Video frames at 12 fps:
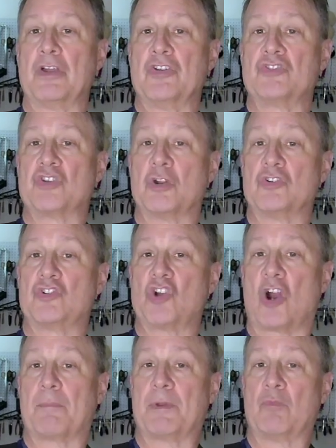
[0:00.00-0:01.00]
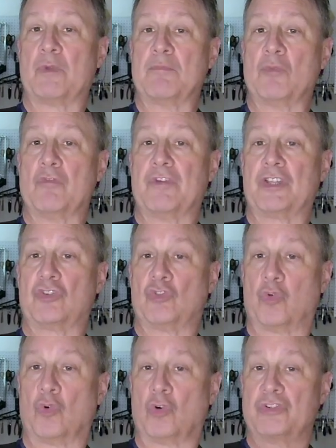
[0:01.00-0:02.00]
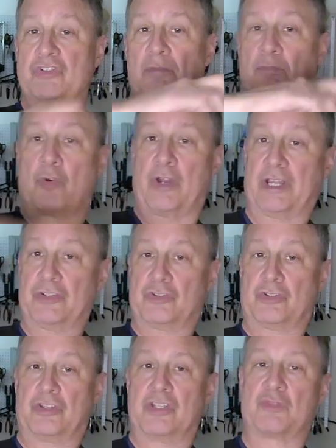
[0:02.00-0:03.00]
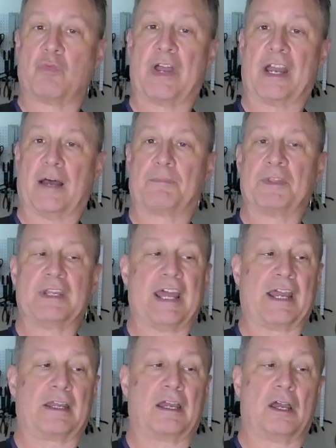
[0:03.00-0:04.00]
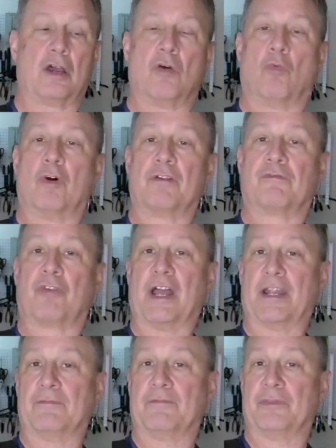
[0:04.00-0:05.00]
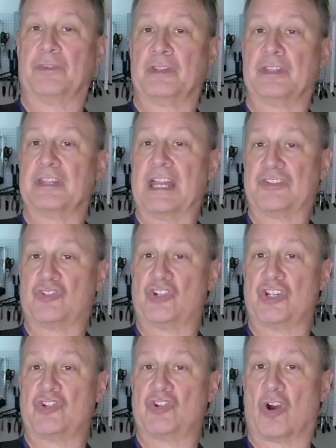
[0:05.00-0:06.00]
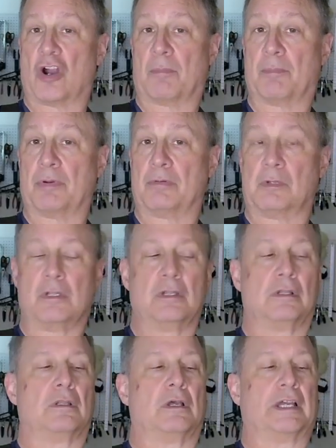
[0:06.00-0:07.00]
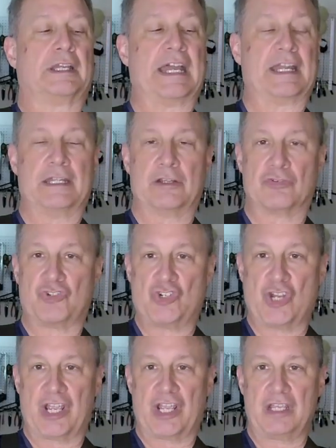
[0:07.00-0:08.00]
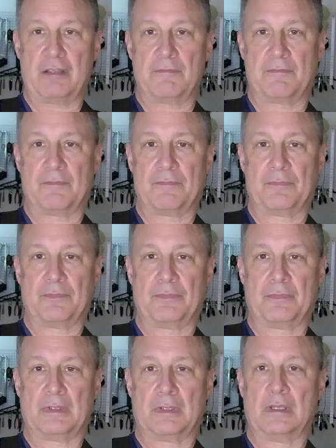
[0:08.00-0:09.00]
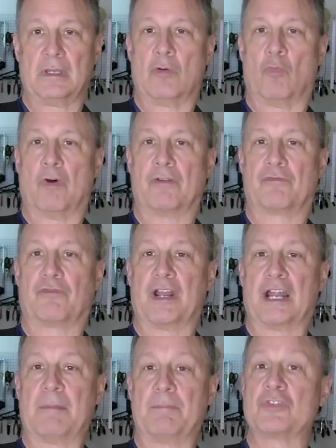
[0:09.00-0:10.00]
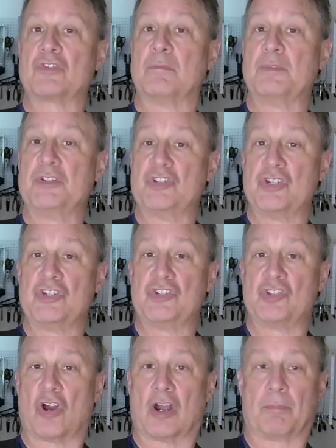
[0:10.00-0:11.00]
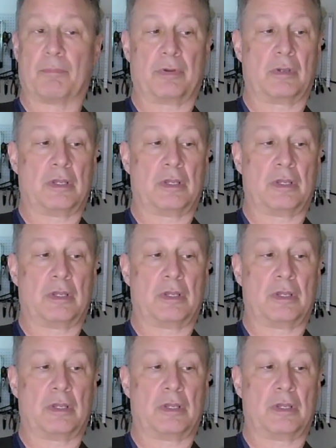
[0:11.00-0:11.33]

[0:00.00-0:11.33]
So to sharp it, we move it towards the bridge, this way, up the neck, 1 fret. That's G sharp. Again, here's G. 1 fret up is going to be G sharp.